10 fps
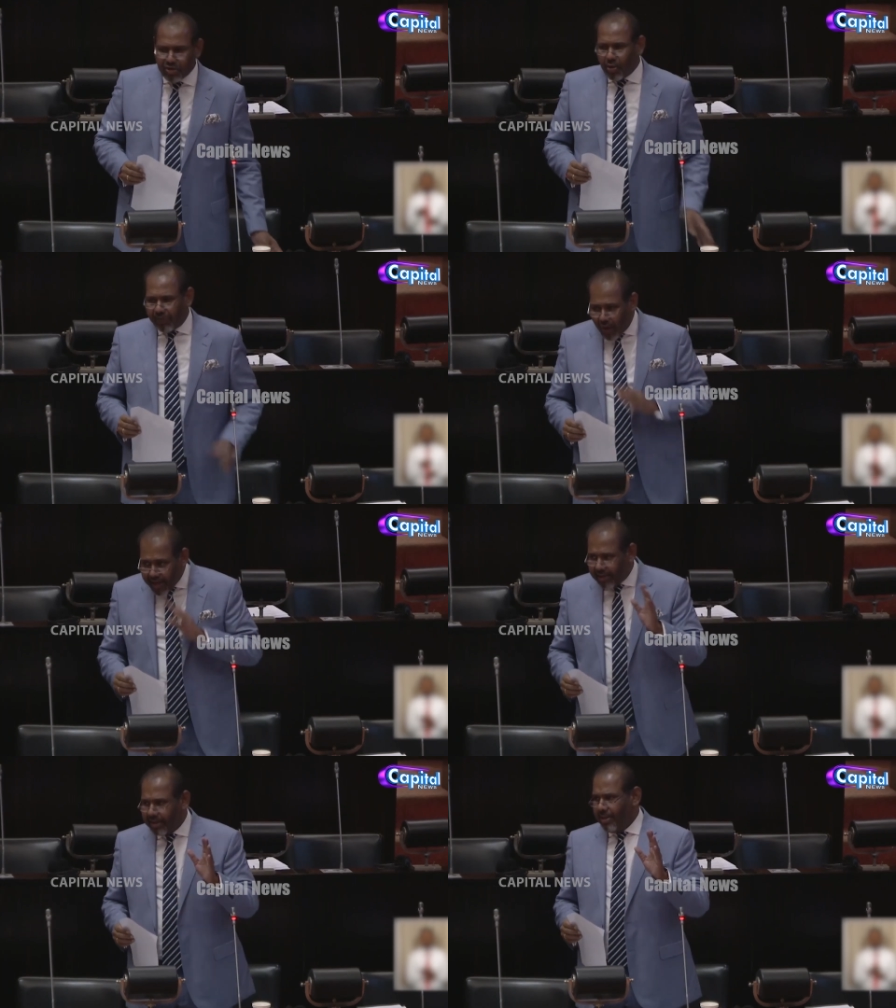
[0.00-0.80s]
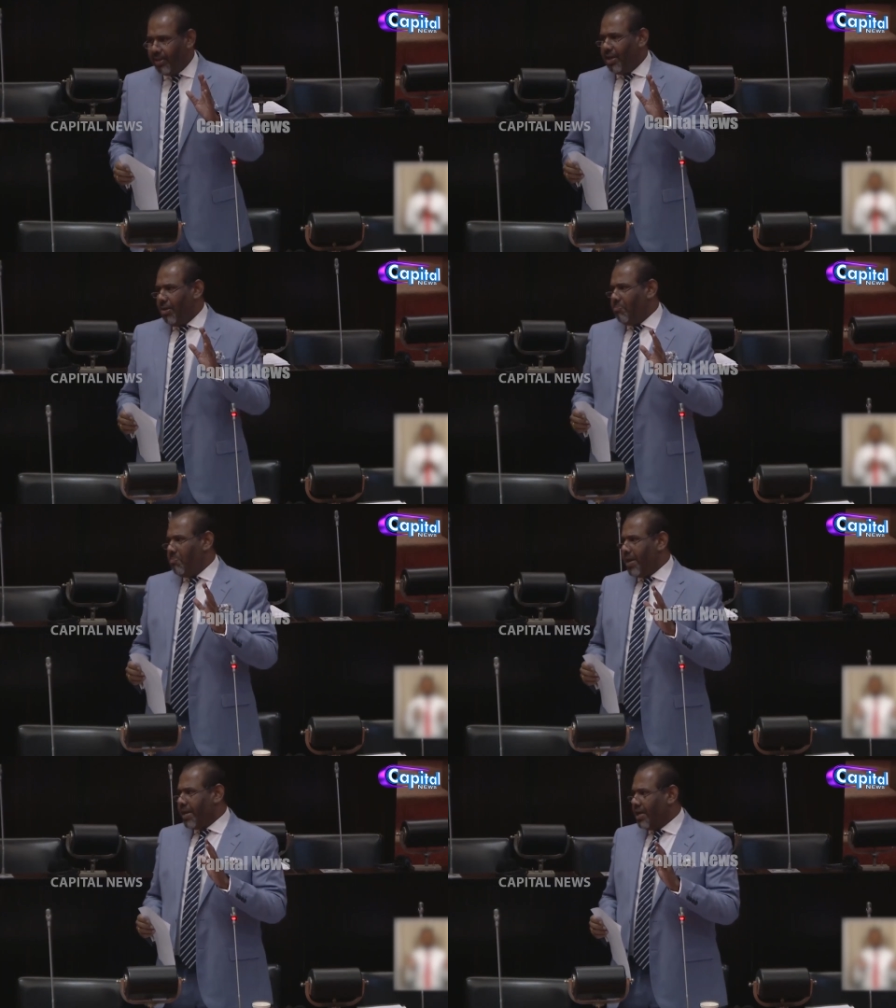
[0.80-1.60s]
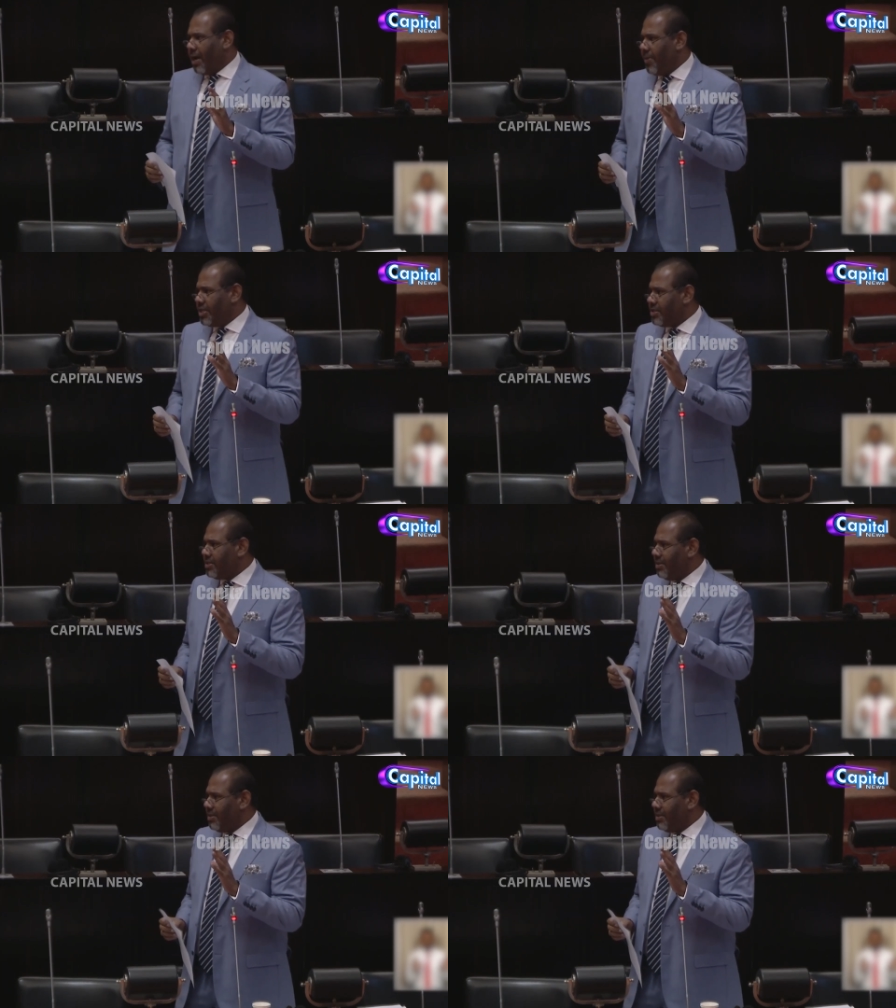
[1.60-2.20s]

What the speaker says: to avoid making comments,